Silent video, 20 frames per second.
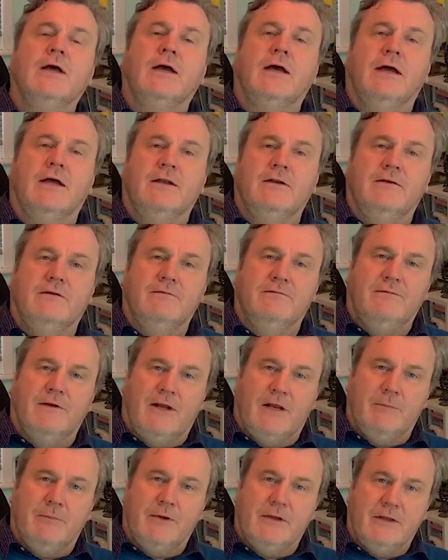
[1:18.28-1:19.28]
and
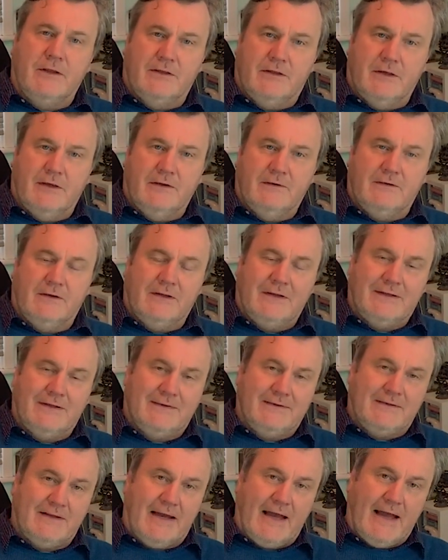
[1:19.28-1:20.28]
developing things and
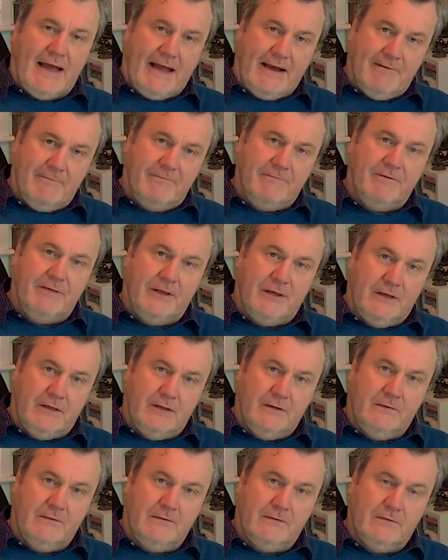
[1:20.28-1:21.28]
likes to have
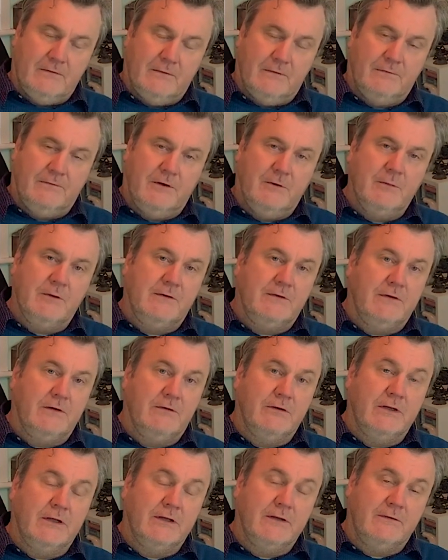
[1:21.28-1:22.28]
things. So it's very
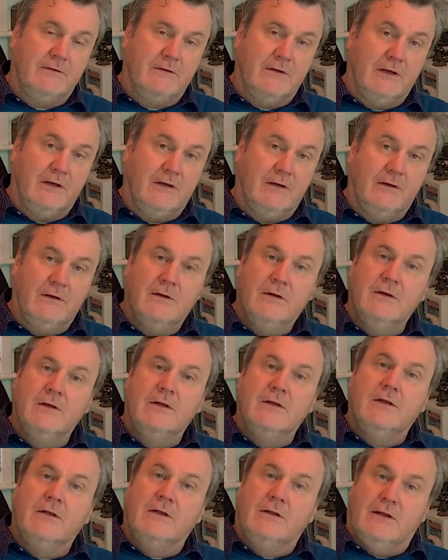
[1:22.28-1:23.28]
materialistic.
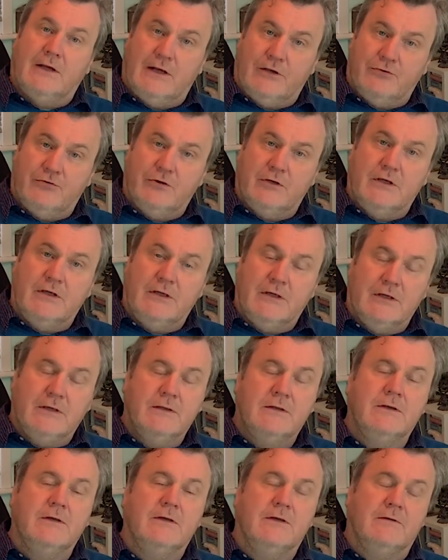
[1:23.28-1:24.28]
Naturally,
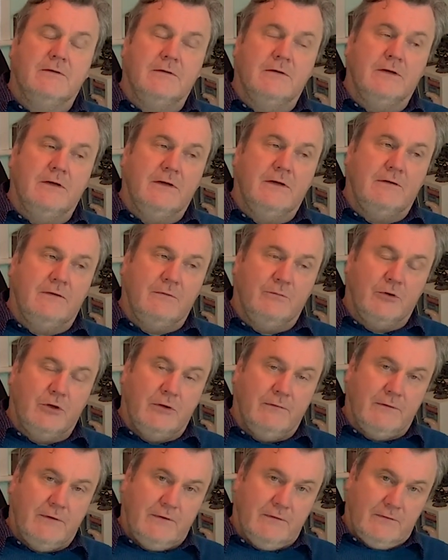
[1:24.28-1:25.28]
it's one
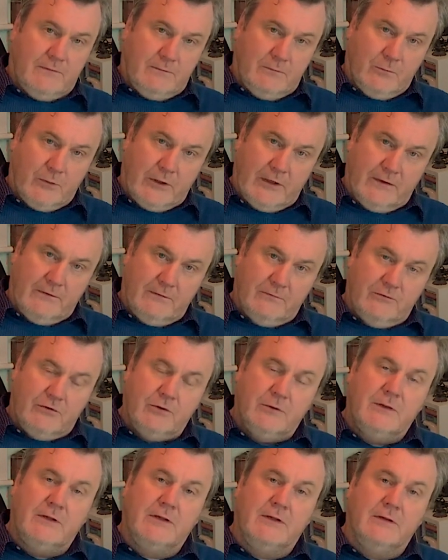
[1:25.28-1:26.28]
of its ways of
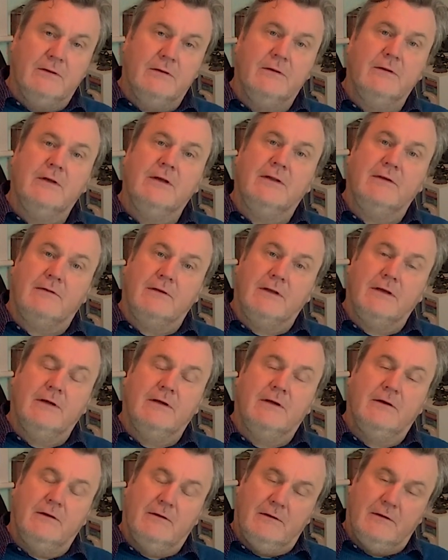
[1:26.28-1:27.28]
doing its
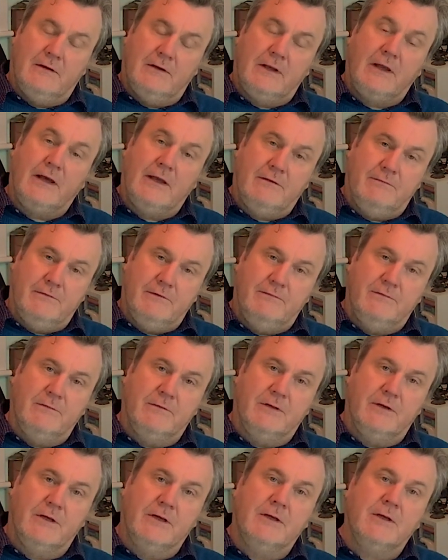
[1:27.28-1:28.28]
life, if
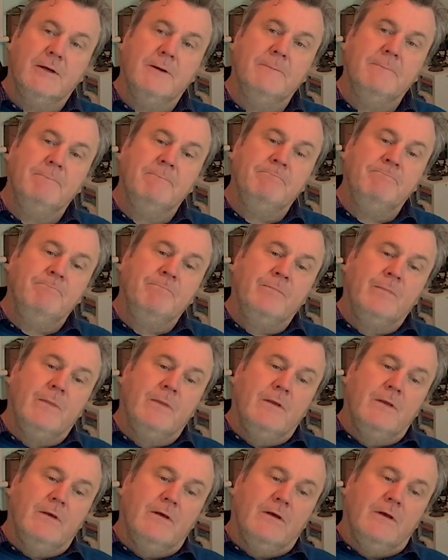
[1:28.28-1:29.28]
you like.
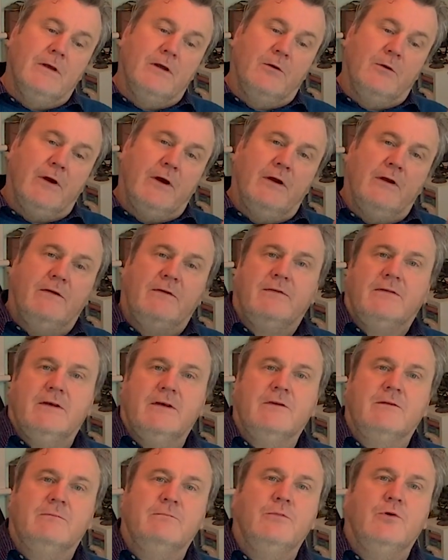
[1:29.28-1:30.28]
Aquarius
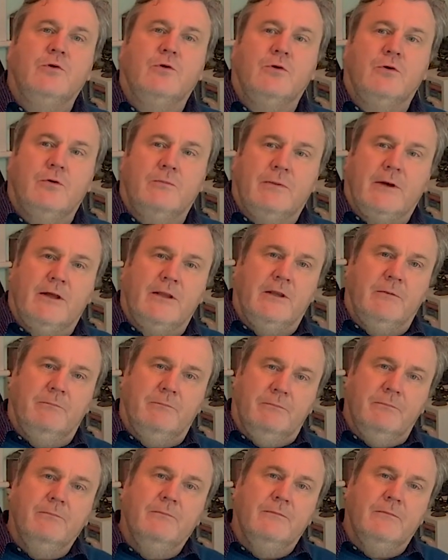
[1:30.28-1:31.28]
thinks more about the
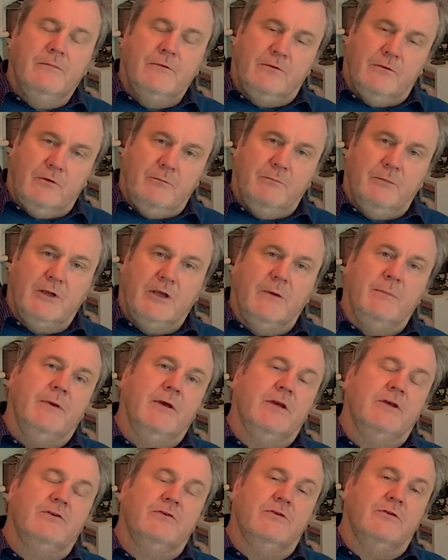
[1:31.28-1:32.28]
sort of bigger
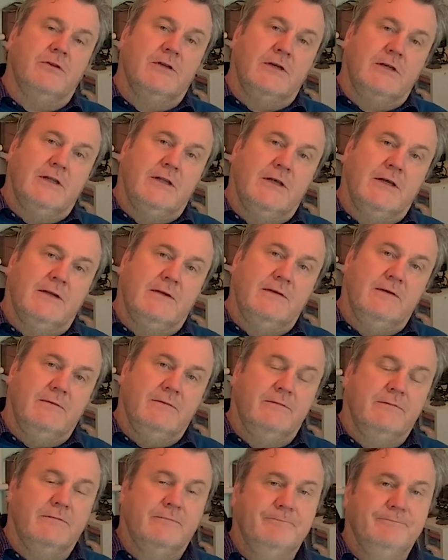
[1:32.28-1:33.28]
picture and the
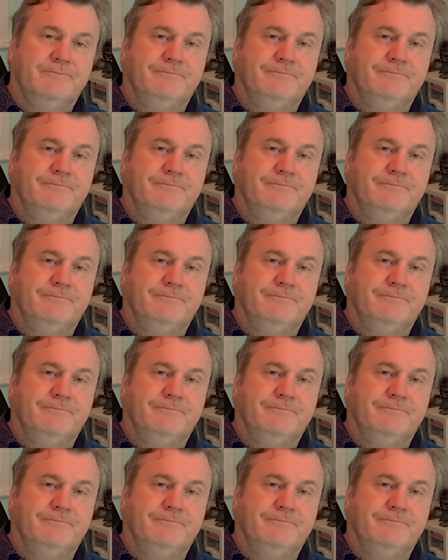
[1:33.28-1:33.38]
collective.